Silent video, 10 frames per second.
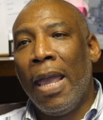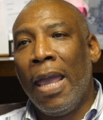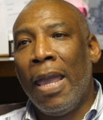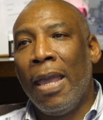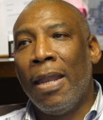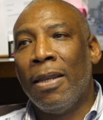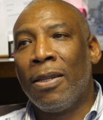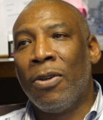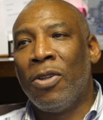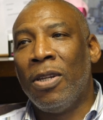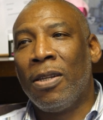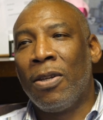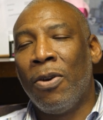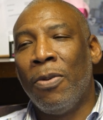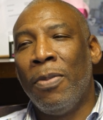And so she
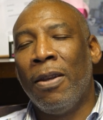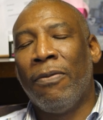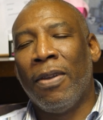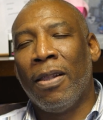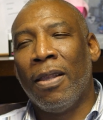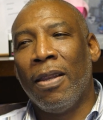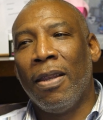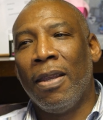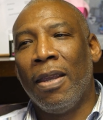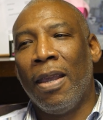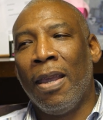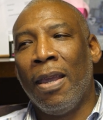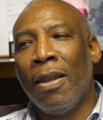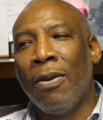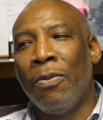told me to feel it,
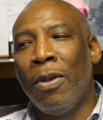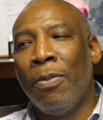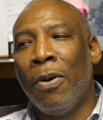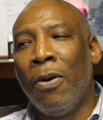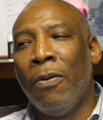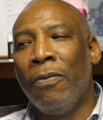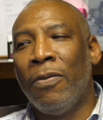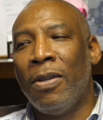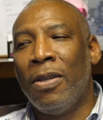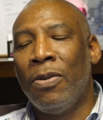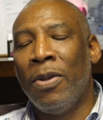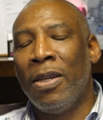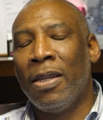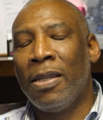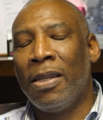and we
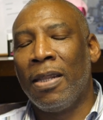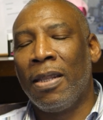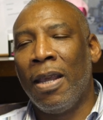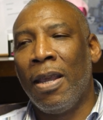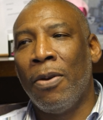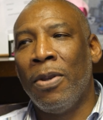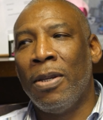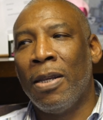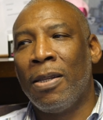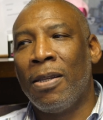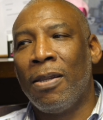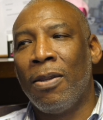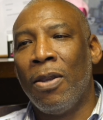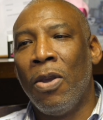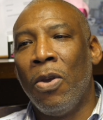just sit there, and we just
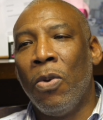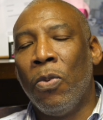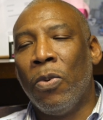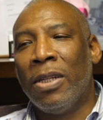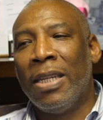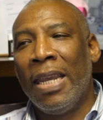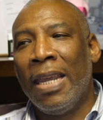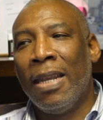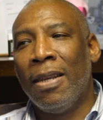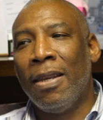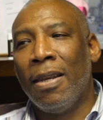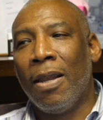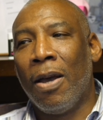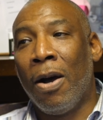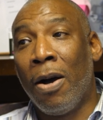was in
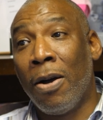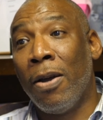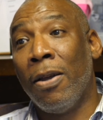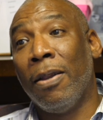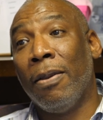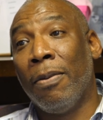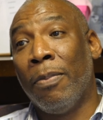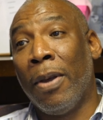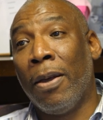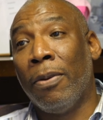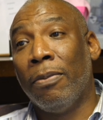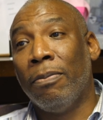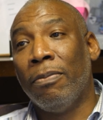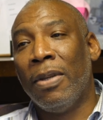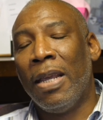awe about
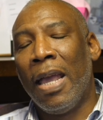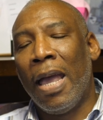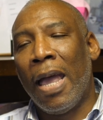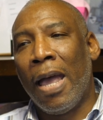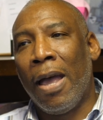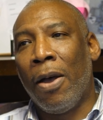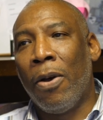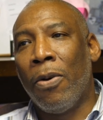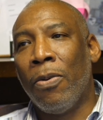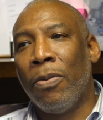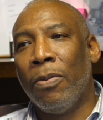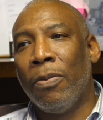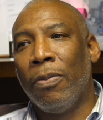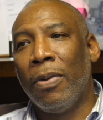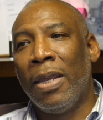how
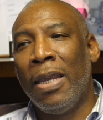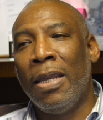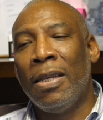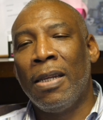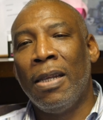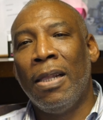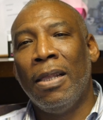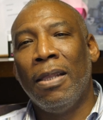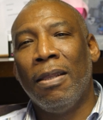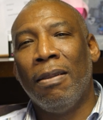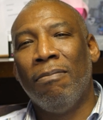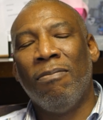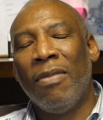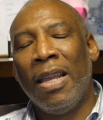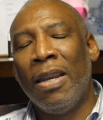easy,
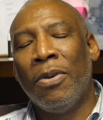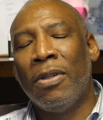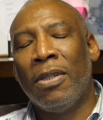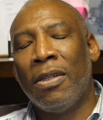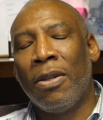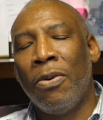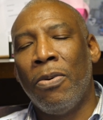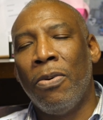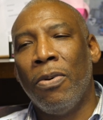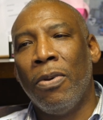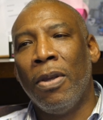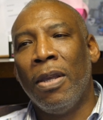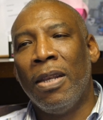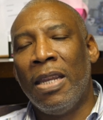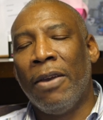and it was so
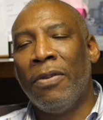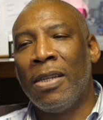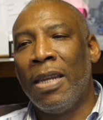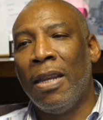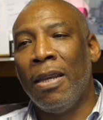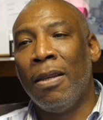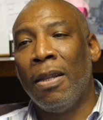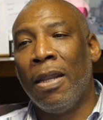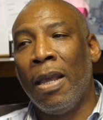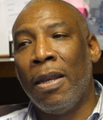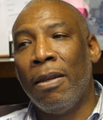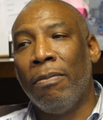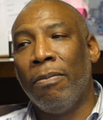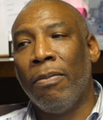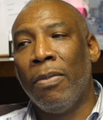devastating that
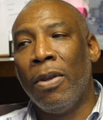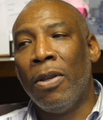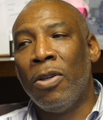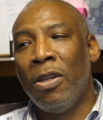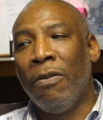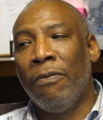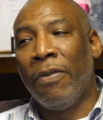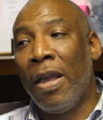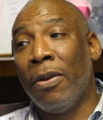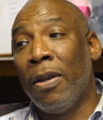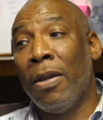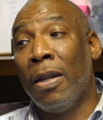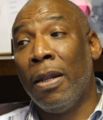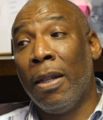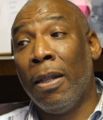she
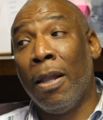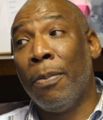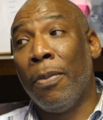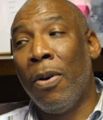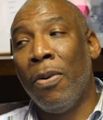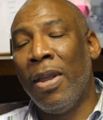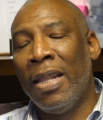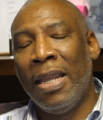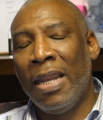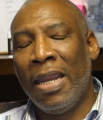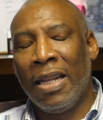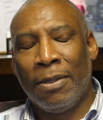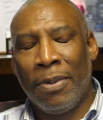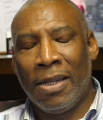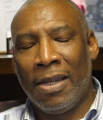found a lump on, and then
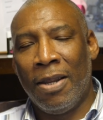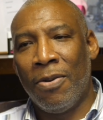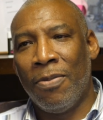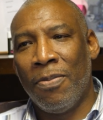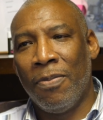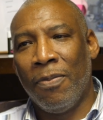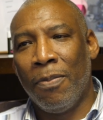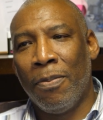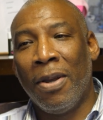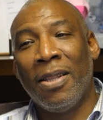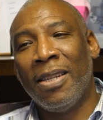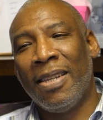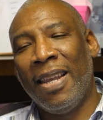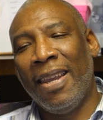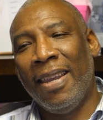especially on Mother's
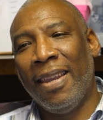Day.